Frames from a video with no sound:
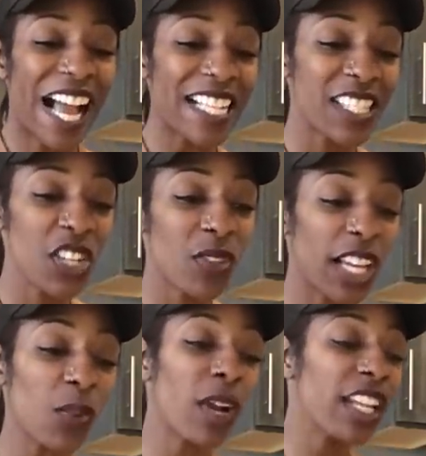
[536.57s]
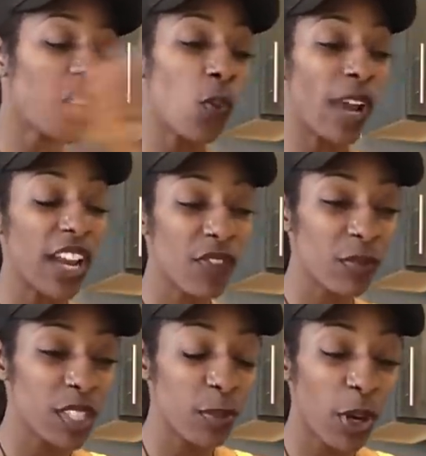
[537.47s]
I see you like running away
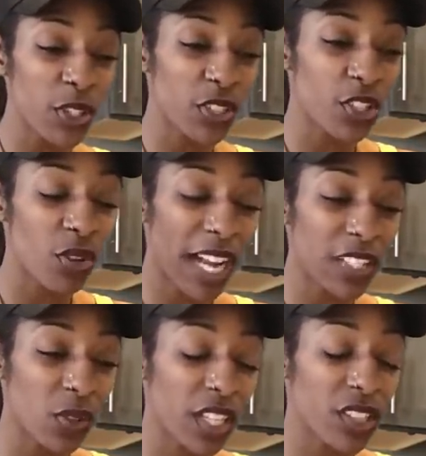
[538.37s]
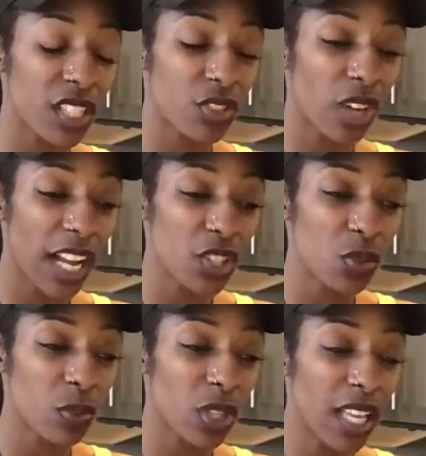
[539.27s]
from this person or trying to get us, trying
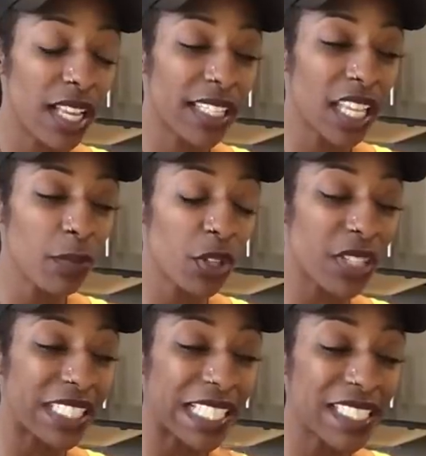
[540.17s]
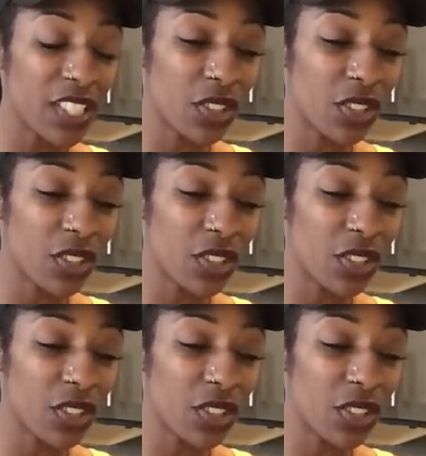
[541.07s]
to keep your distance.